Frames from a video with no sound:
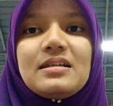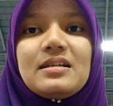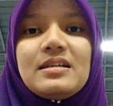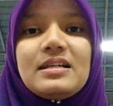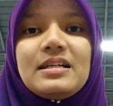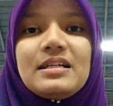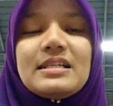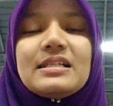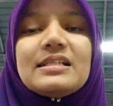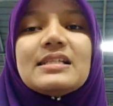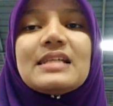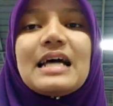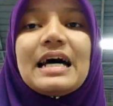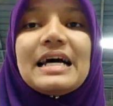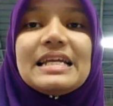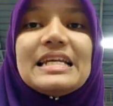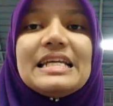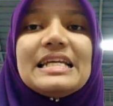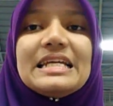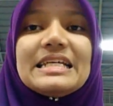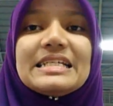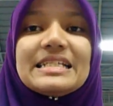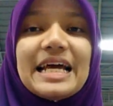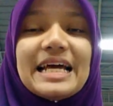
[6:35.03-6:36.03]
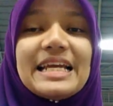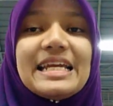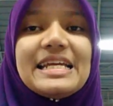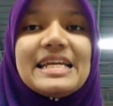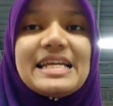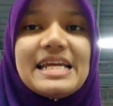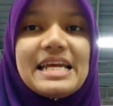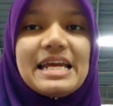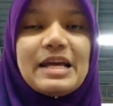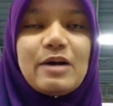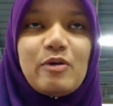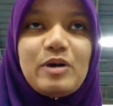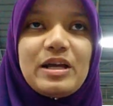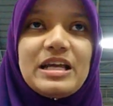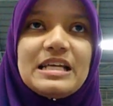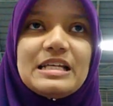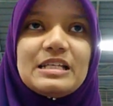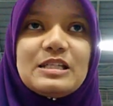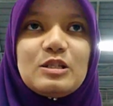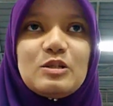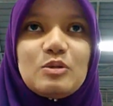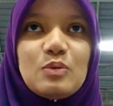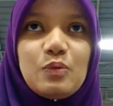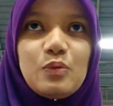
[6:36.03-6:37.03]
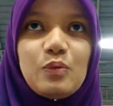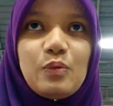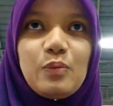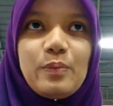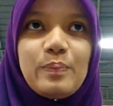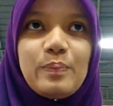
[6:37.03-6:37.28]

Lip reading: It is sunny day. Okay, so